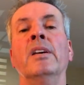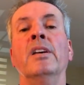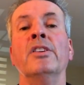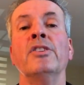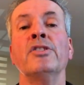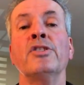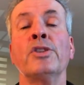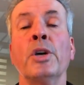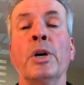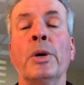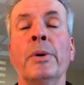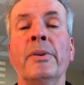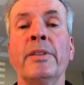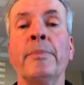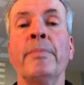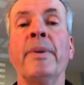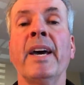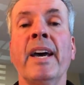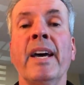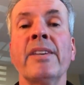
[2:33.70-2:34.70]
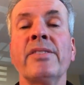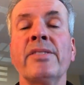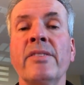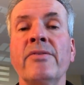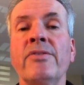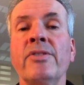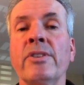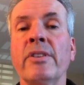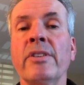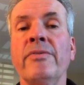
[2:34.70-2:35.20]
So in the past,
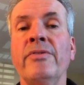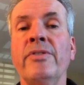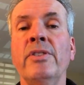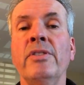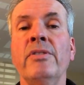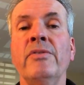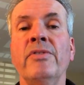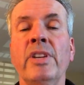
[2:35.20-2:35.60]
I've shared a few